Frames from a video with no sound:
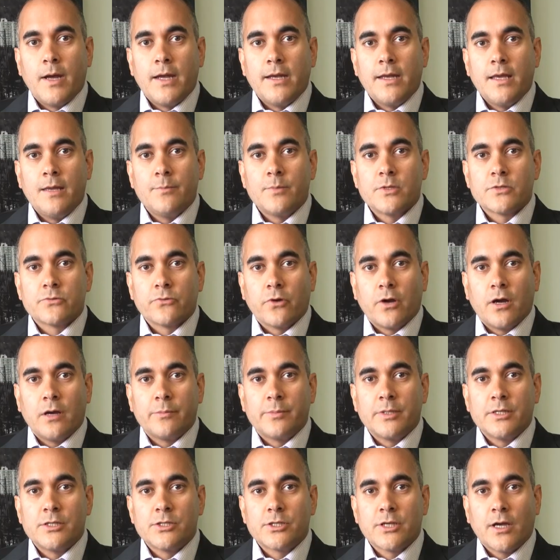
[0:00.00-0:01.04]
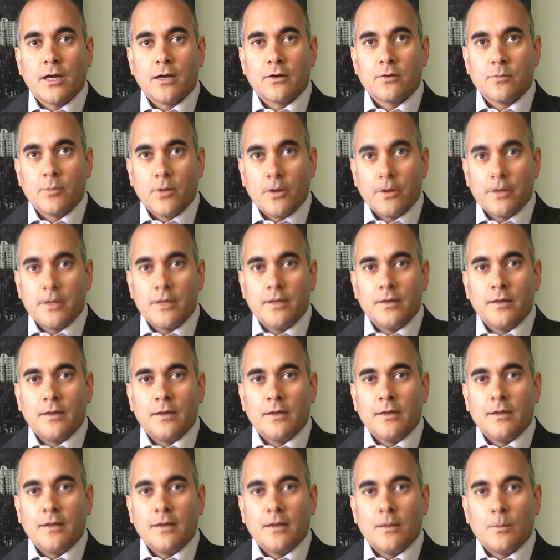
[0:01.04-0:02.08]
My name is Robin Chakrabarti.
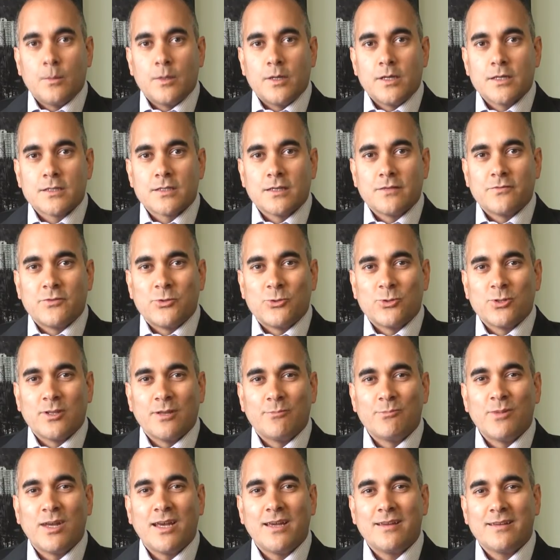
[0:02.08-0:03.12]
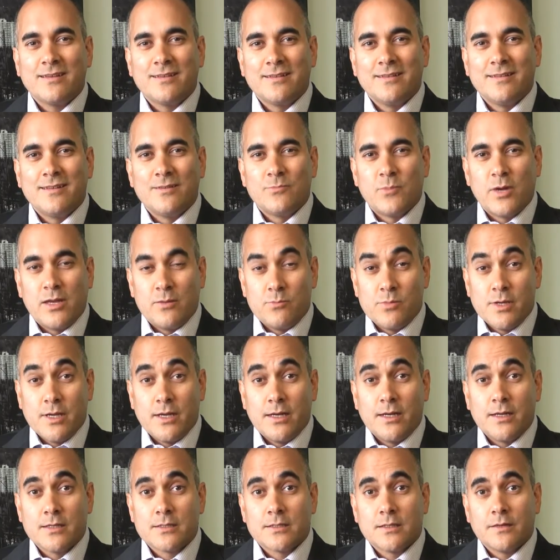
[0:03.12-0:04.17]
I am an SFU alumni. Did my
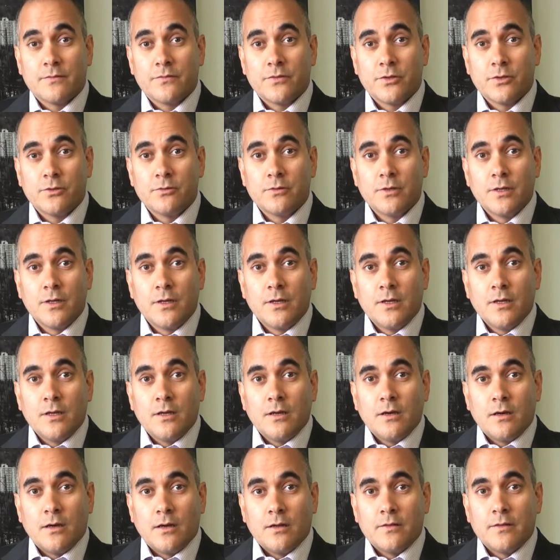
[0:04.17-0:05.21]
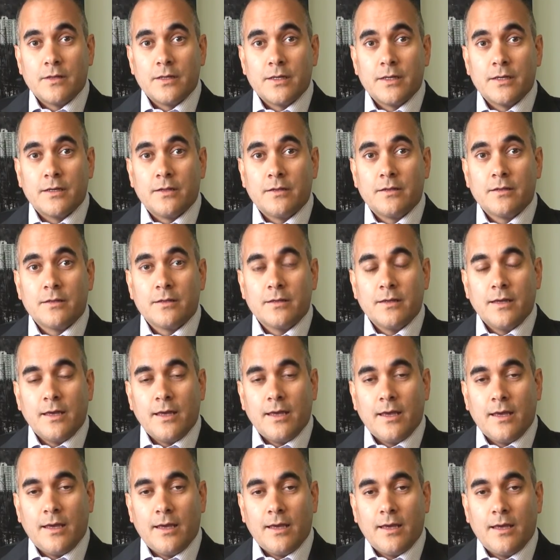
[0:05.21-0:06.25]
MBA at SFU on the Hill
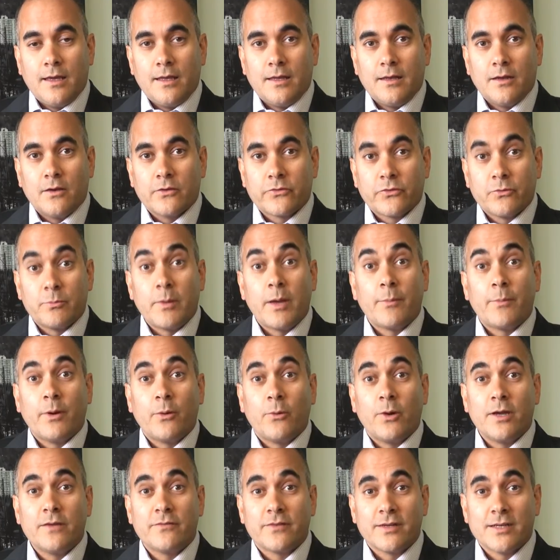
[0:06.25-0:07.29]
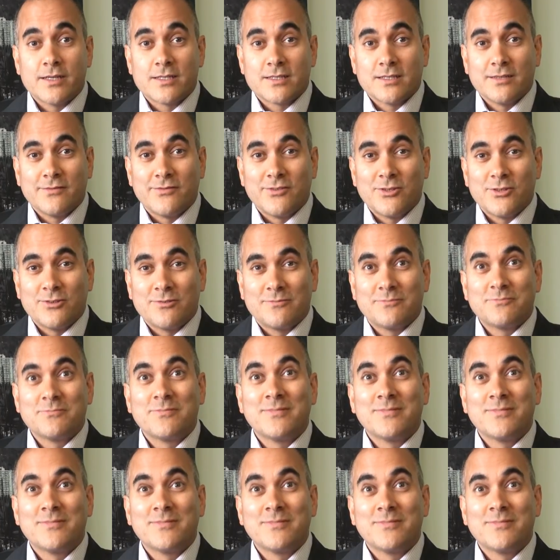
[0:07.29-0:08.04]
and also met my wife at SFU.